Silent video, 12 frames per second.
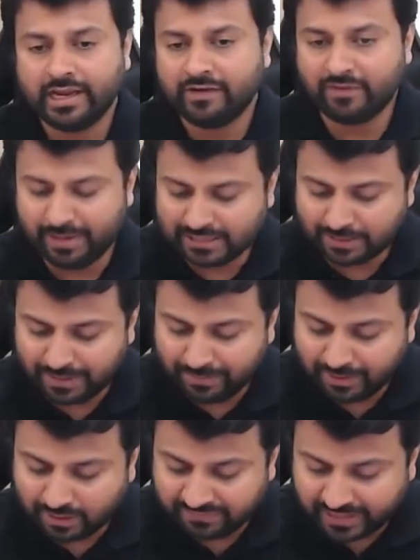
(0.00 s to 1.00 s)
If you make the
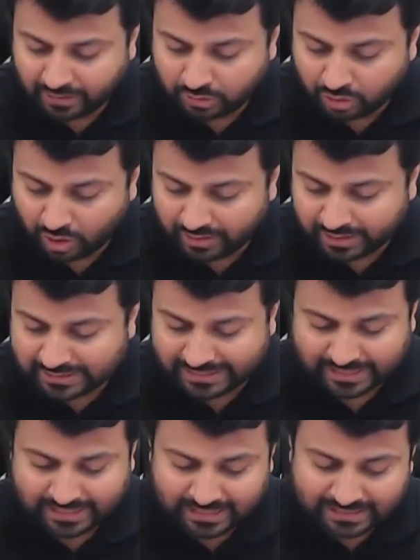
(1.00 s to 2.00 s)
payment of rent to
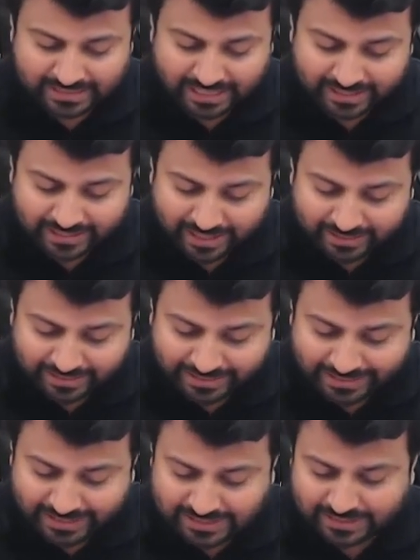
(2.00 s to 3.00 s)
non-resident, then deduct
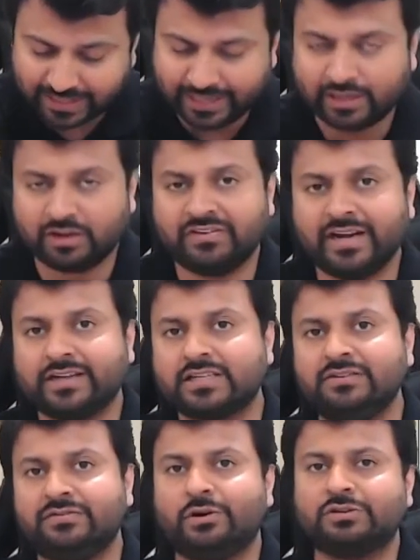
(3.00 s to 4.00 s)
TDS at the rate of rates
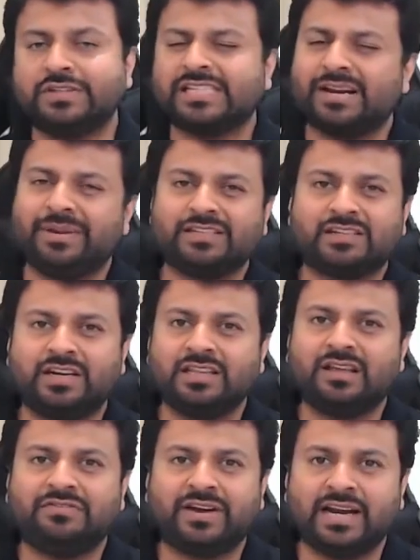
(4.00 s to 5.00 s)
in force which are mentioned in
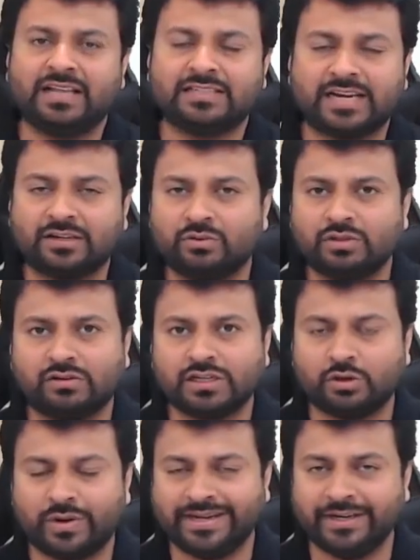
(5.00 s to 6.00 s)
the Finance Act
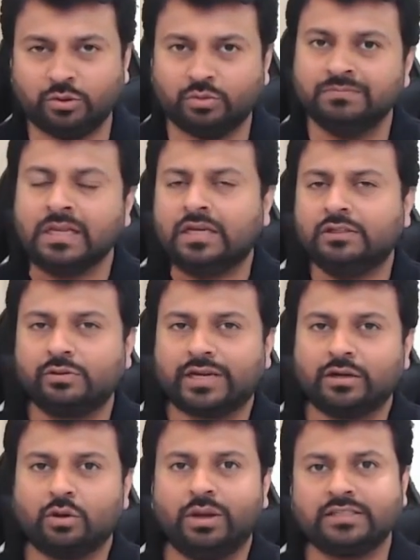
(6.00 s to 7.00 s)
2022. You
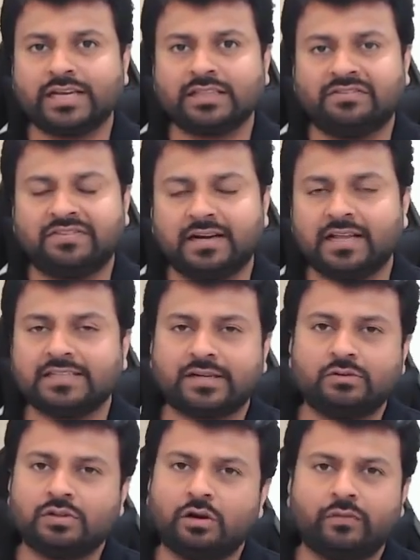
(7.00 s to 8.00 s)
can go and check the Finance Act
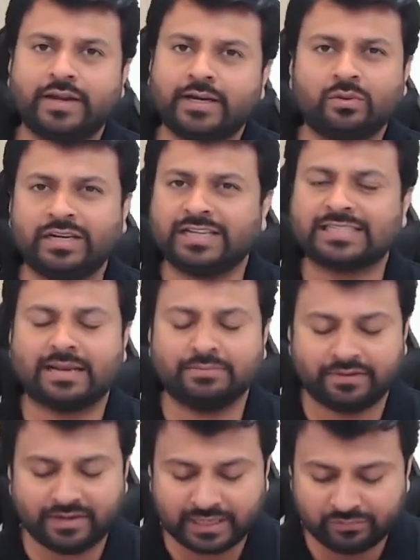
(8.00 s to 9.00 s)
2022. In exam,
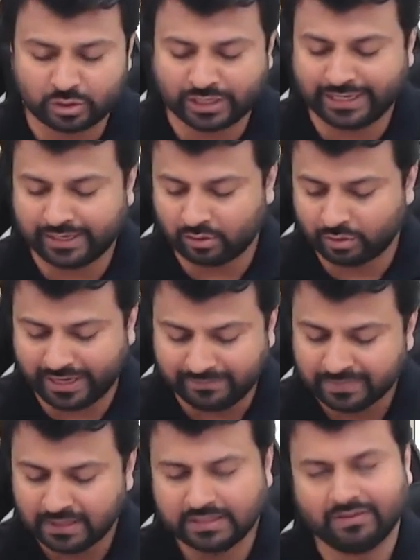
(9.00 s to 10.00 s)
they will give you the date.
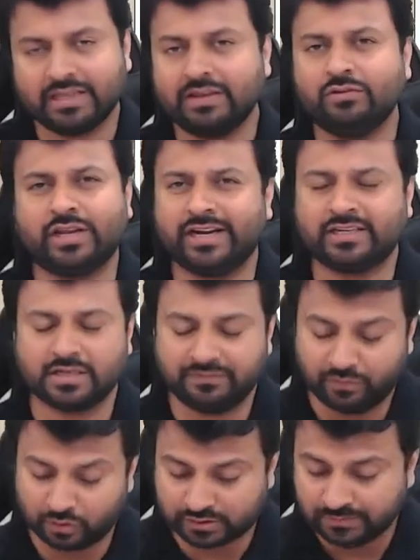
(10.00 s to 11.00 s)
Okay, they will give you the rates in
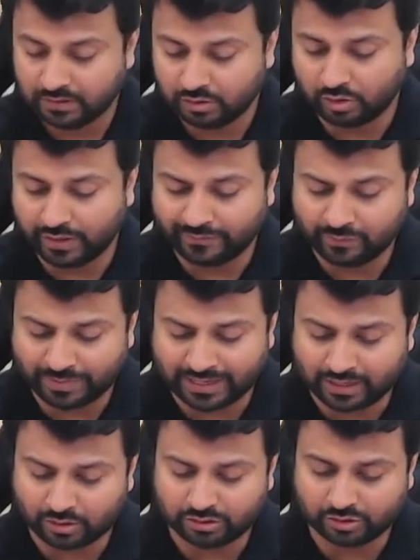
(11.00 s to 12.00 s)
force. You don't have to buy
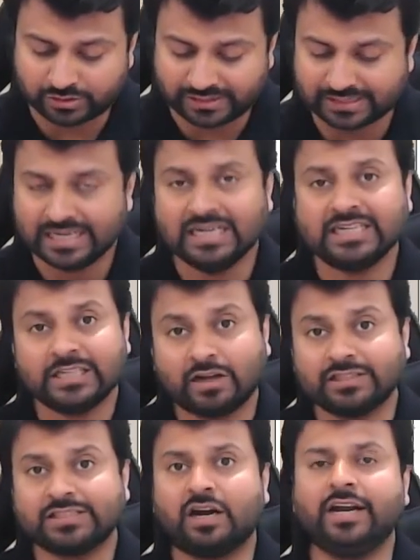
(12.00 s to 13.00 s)
hard all those things. Now
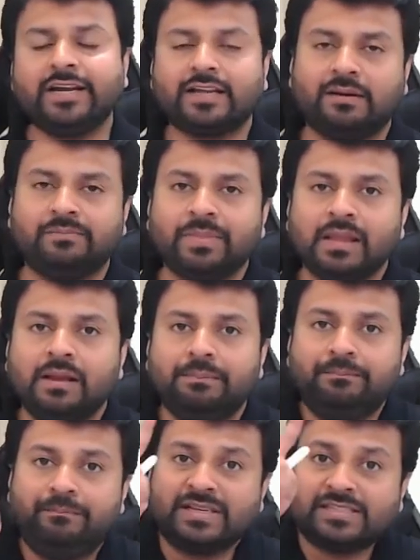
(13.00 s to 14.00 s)
the third income.
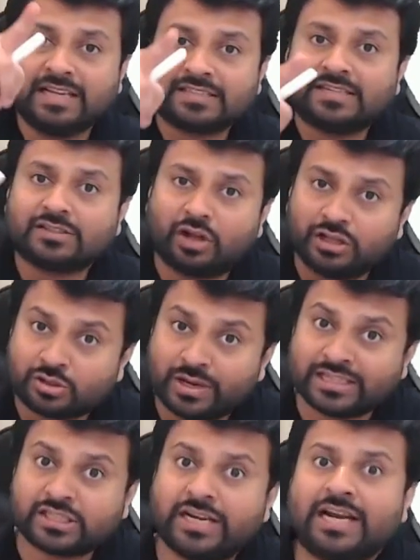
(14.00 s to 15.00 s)
Business trust also
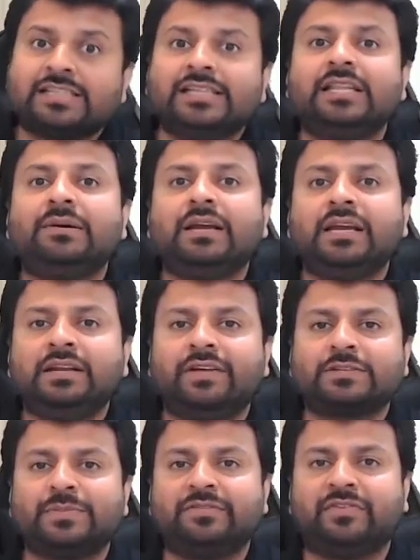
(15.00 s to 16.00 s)
has shares in the
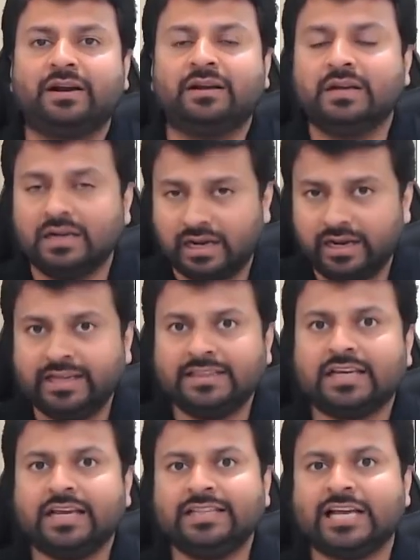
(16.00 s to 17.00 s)
investment fund, in
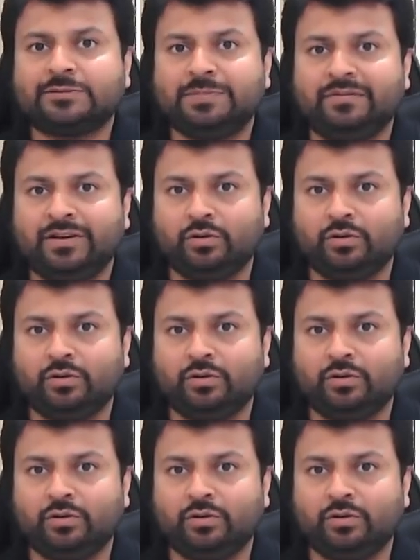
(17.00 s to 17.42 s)
the SPV.